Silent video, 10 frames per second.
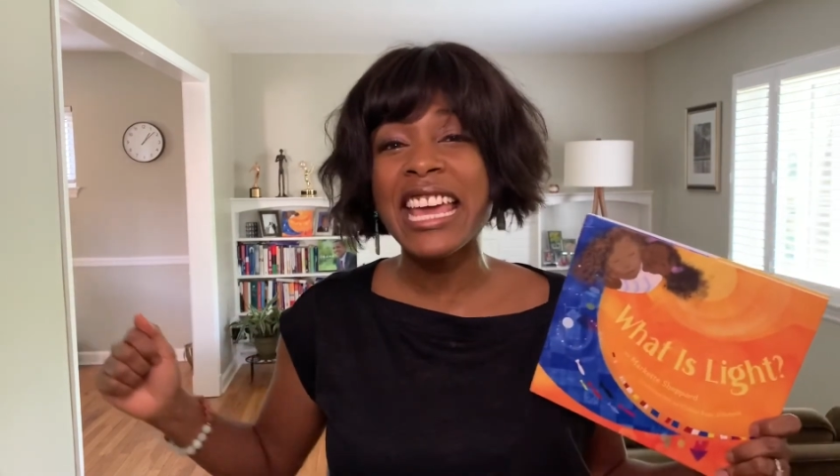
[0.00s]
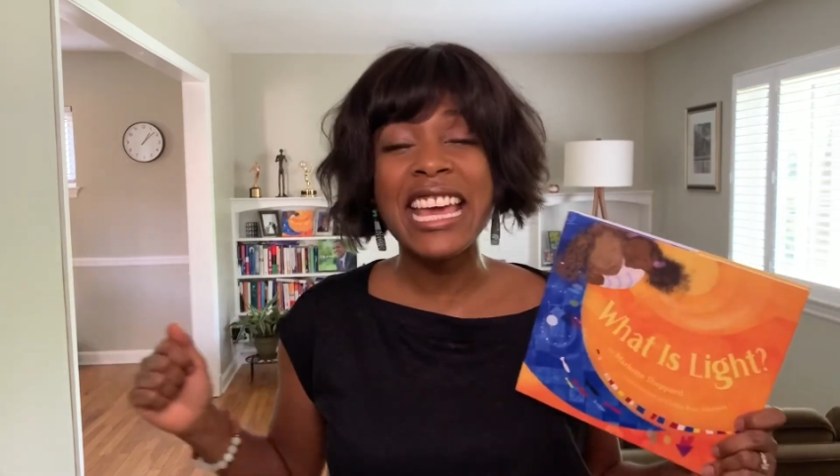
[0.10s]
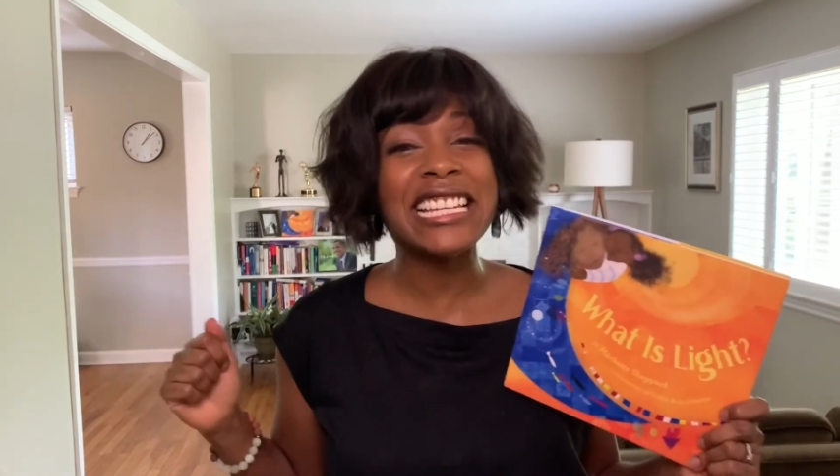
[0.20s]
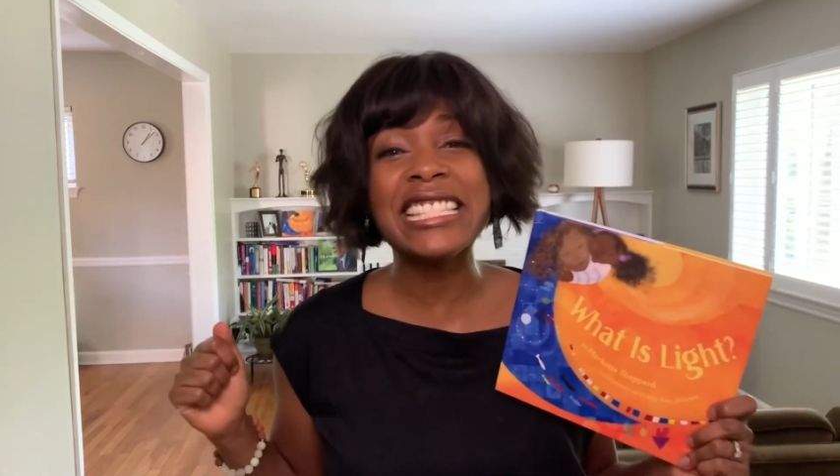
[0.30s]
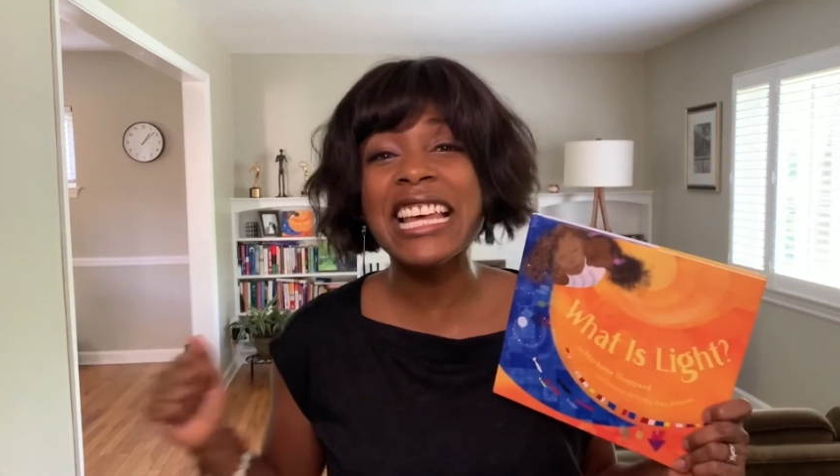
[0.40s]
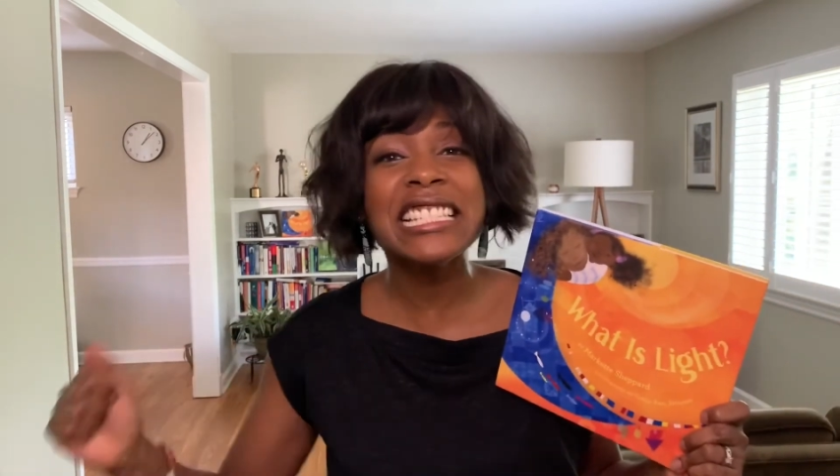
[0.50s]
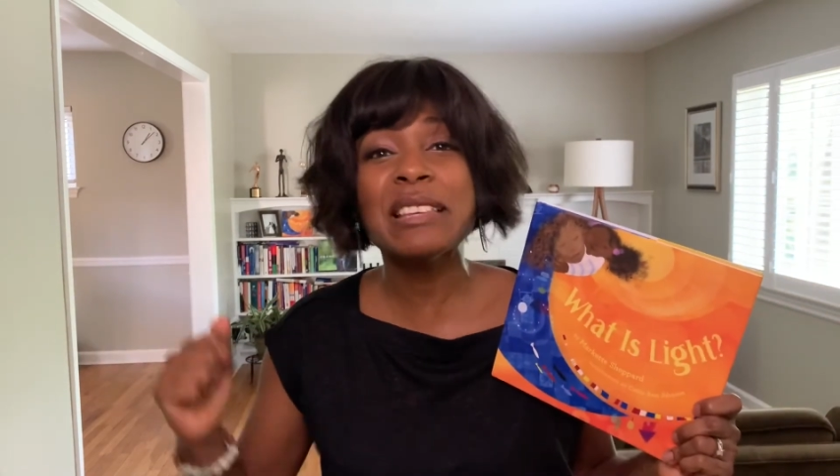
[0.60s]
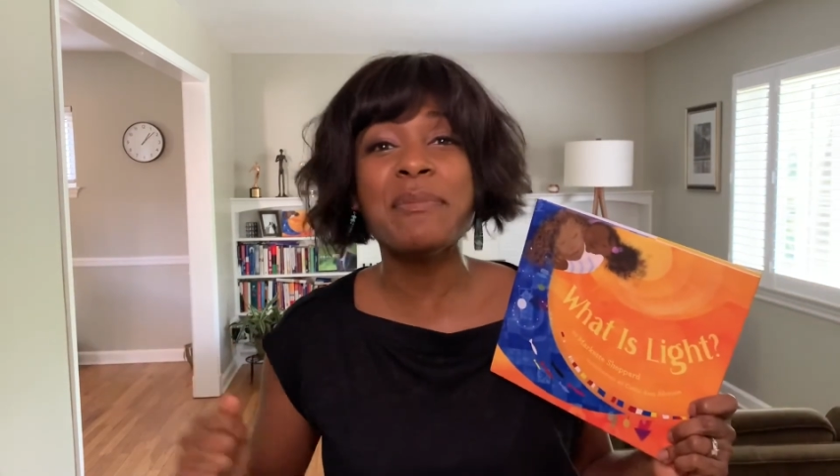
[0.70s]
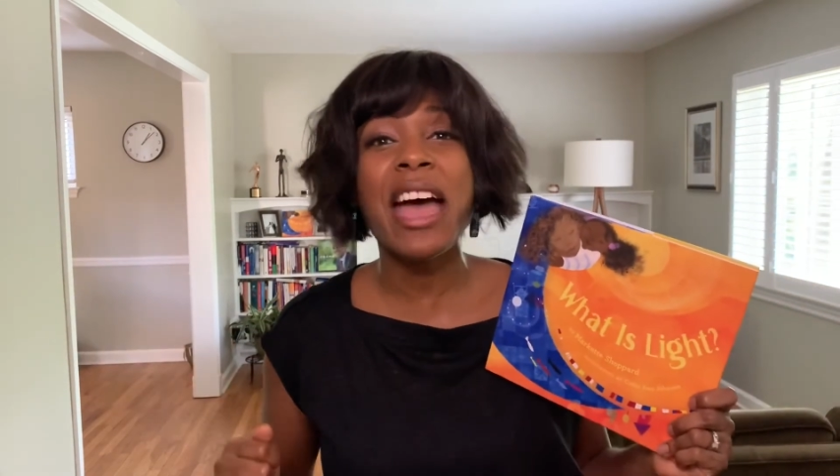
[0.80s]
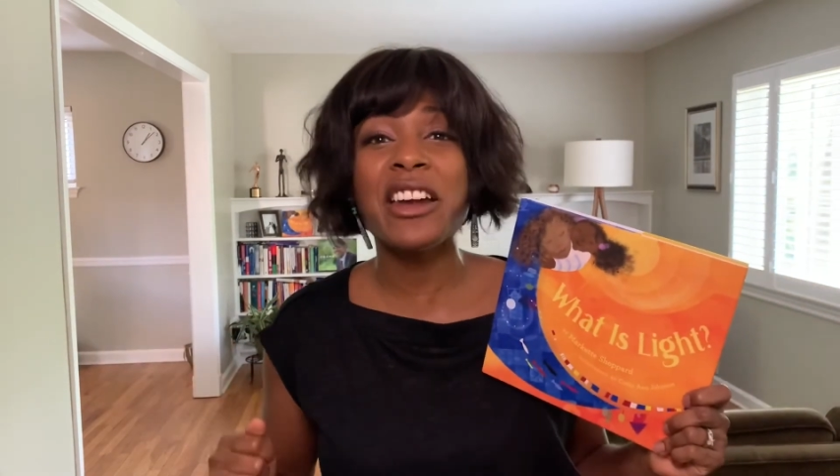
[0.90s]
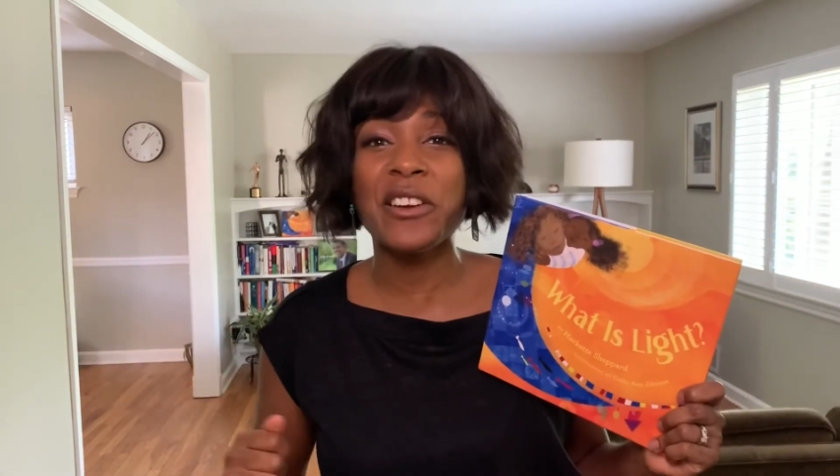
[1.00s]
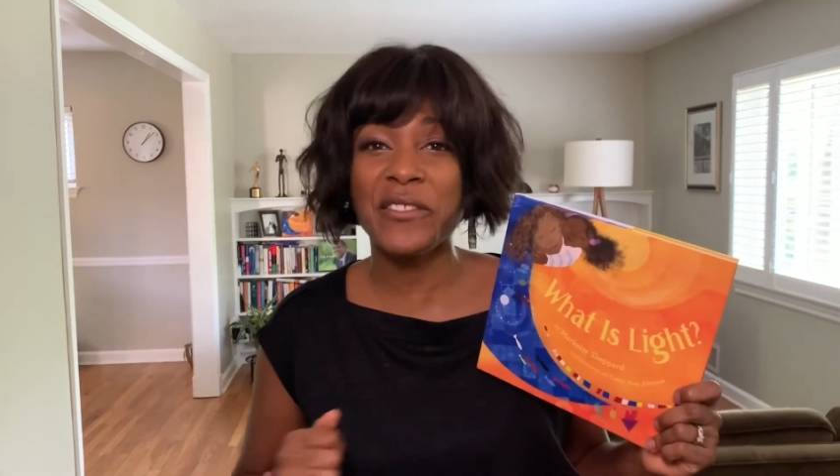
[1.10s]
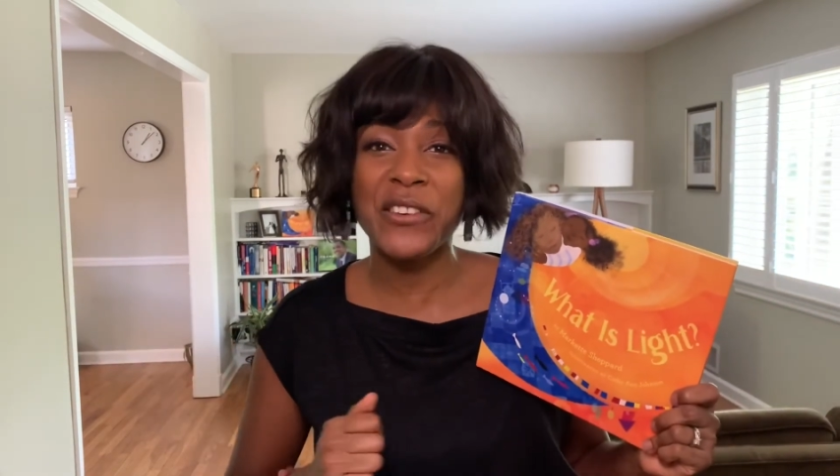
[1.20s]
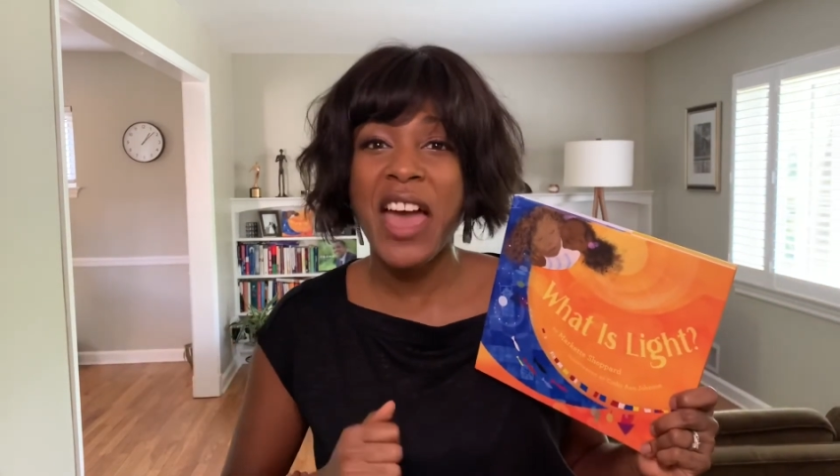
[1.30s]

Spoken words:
It doesn't matter if you